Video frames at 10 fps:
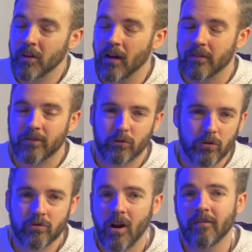A
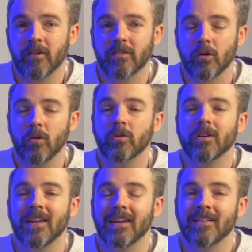screwdriver is all you
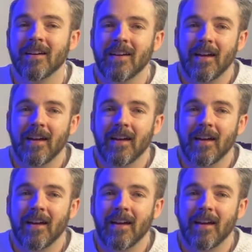need,